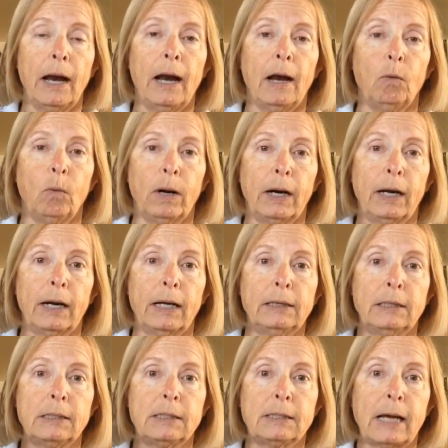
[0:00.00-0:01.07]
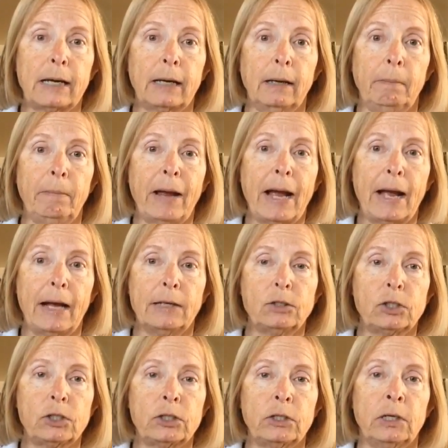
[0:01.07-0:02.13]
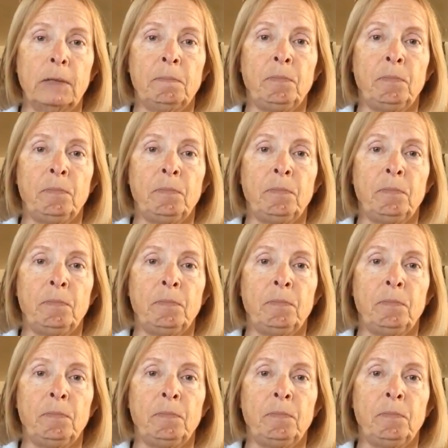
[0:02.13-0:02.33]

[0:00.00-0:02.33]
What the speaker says: and when I got the second batch,